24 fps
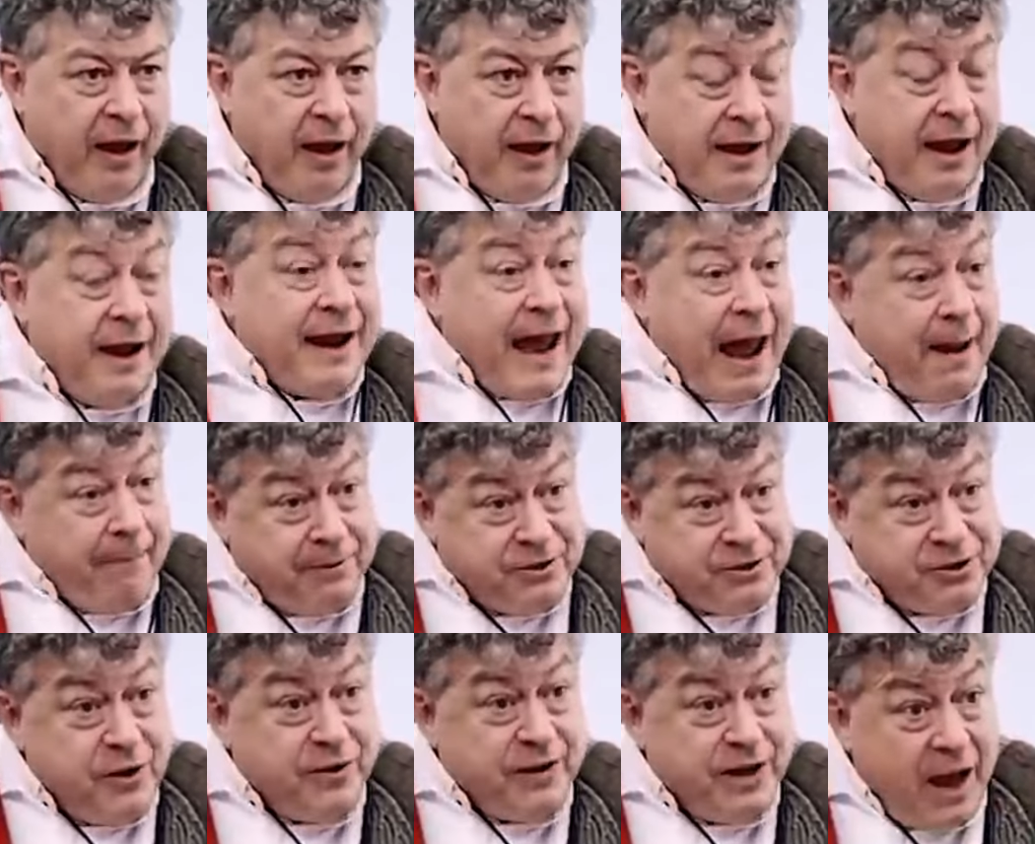Now, it
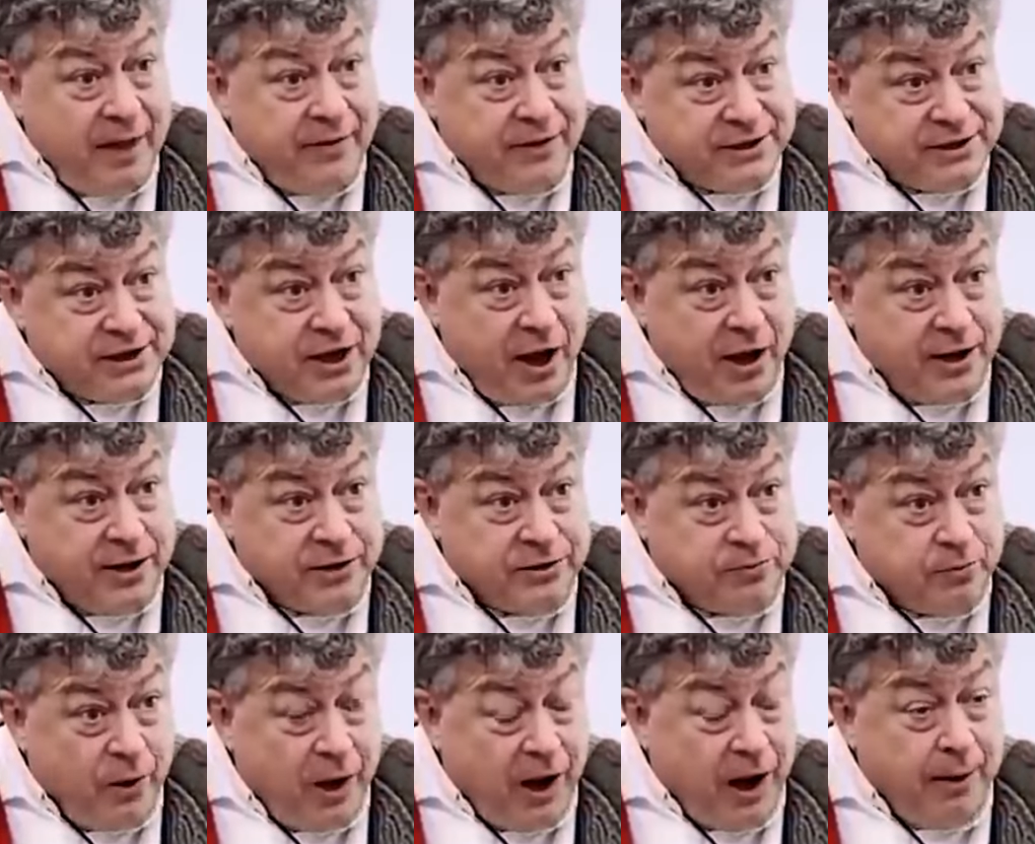happens on the other side
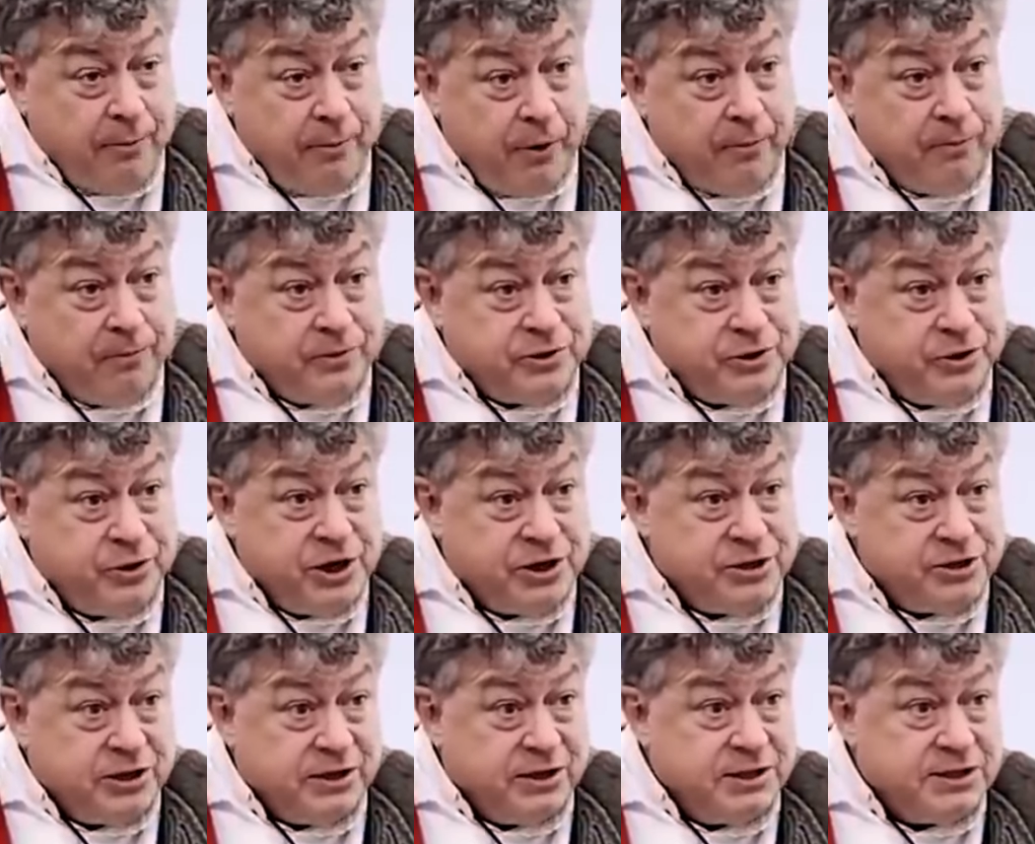as well. I'm not
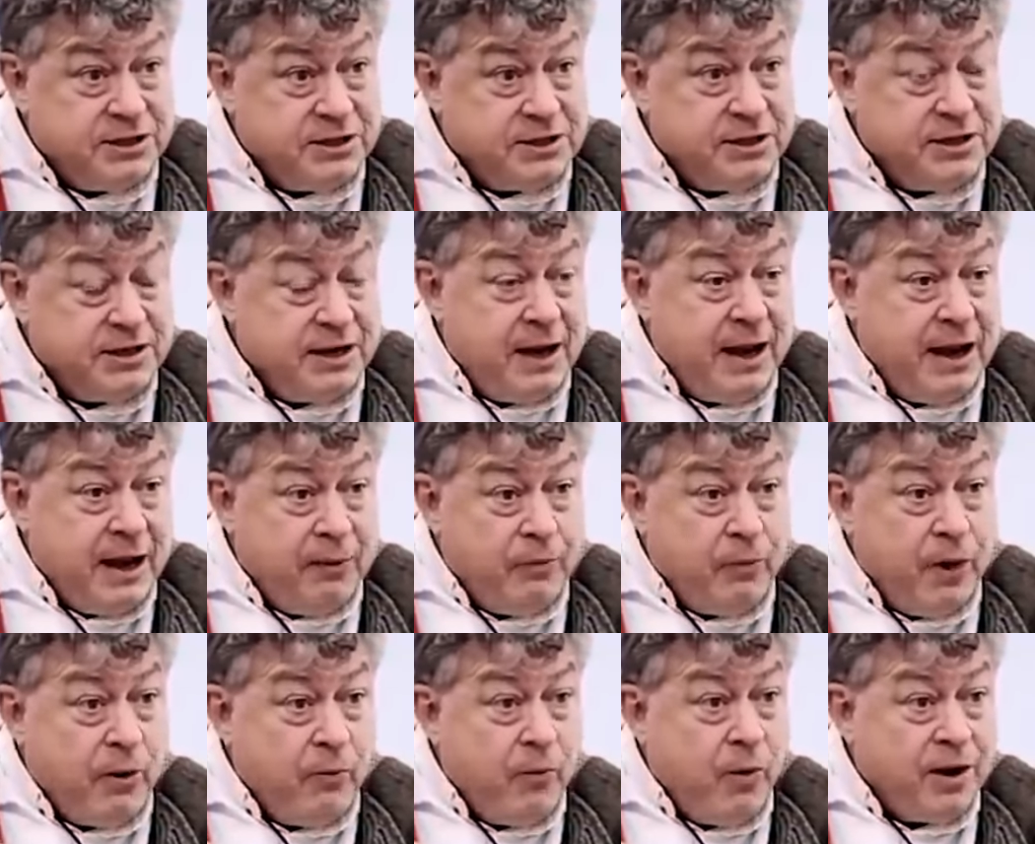suggesting this isn't in any
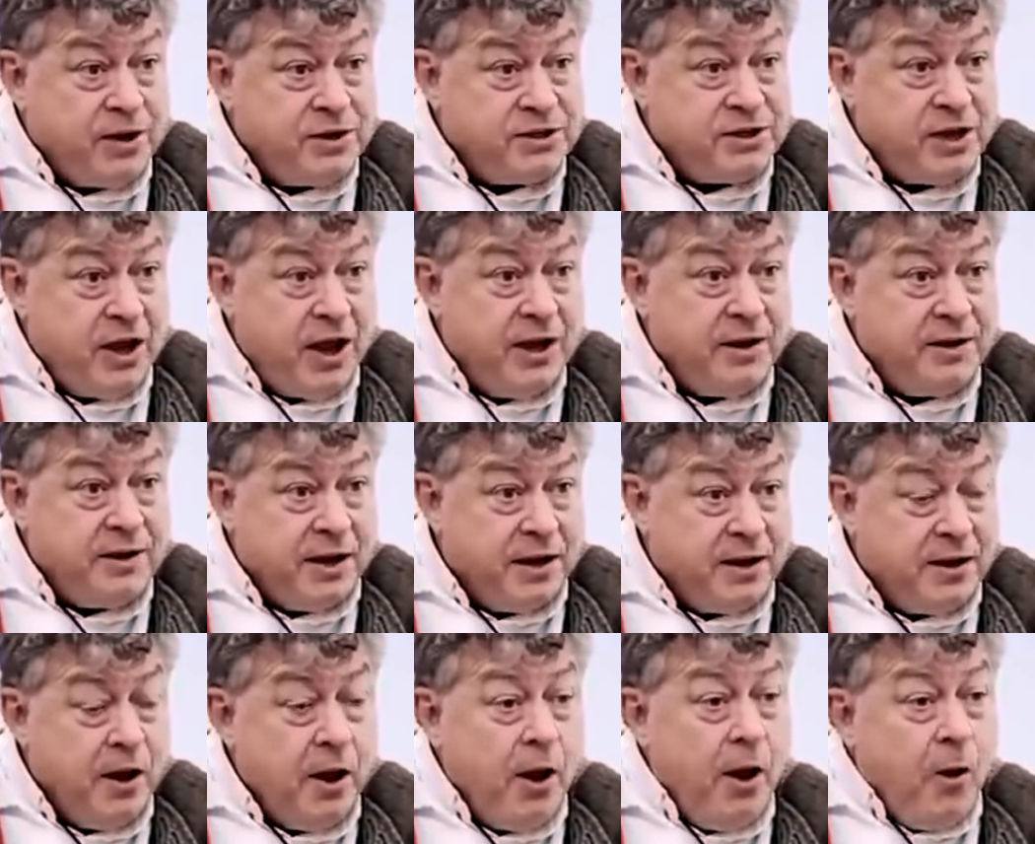way
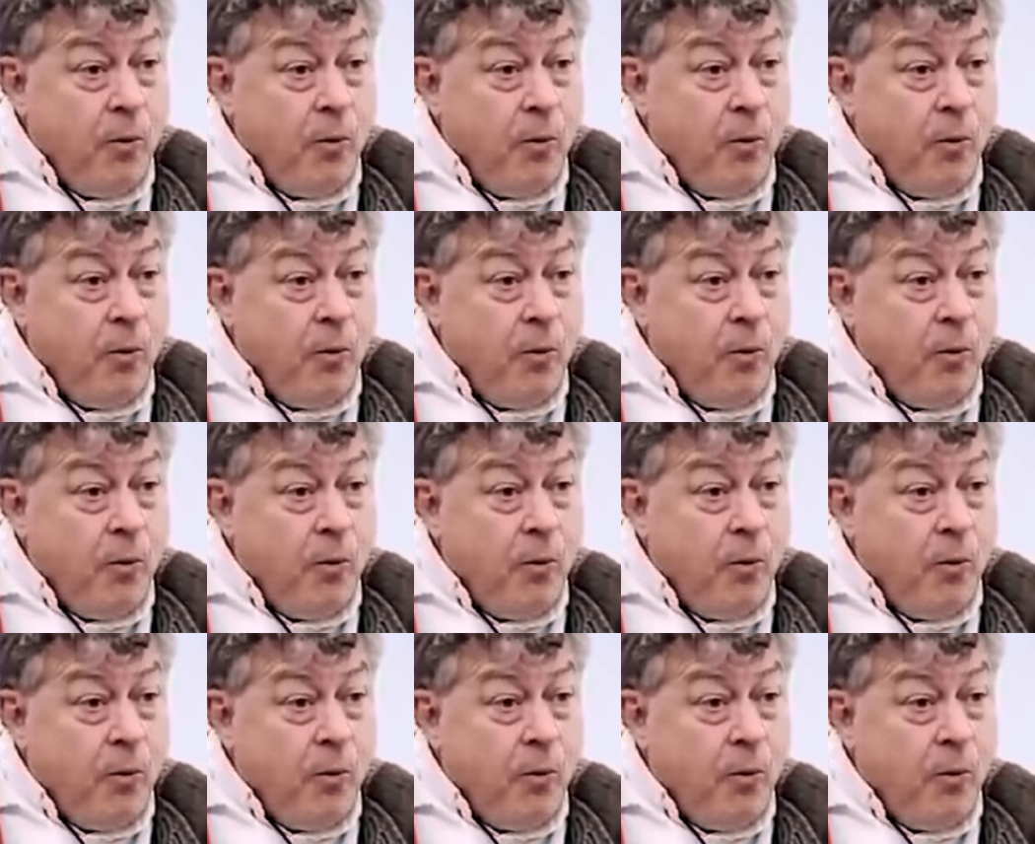one-sided.